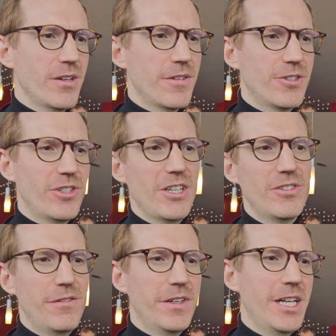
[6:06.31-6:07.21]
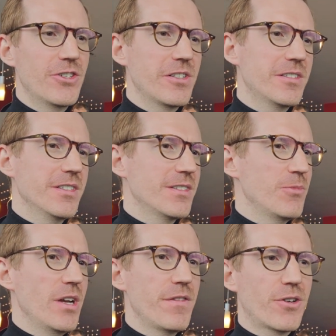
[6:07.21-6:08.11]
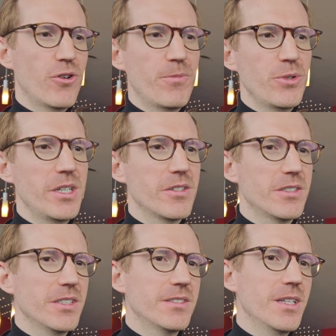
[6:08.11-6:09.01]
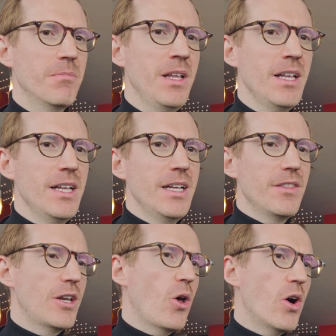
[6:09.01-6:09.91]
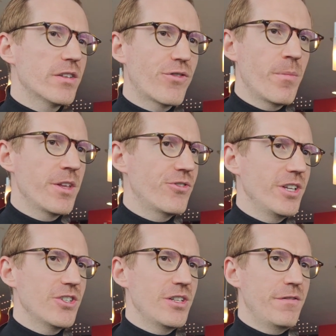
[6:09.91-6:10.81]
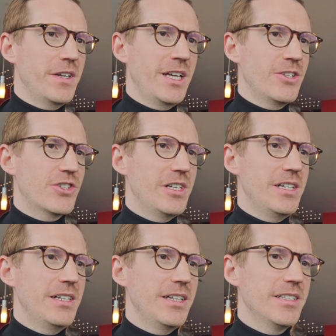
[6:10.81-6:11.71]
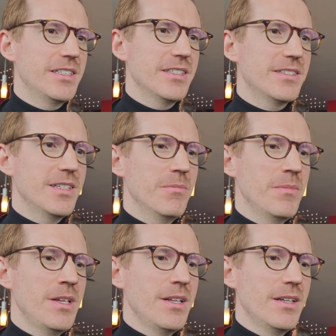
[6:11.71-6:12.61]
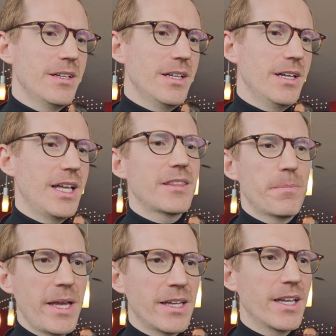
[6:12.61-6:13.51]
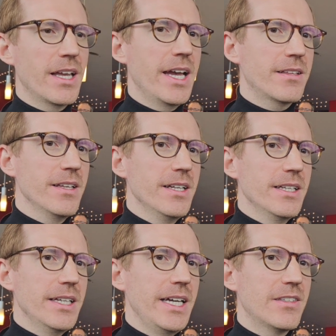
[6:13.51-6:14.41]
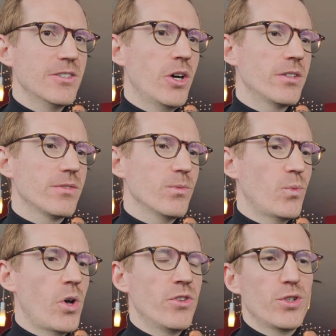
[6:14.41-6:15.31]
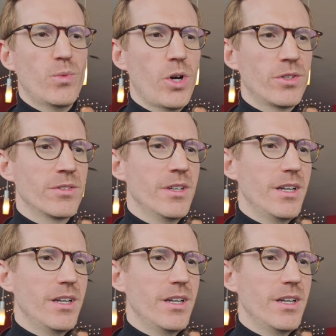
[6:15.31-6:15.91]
You have the traditional financial system, you have the crypto ecosystem. The laws from the traditional financial system, like the Banking Act, it's not one-to-one.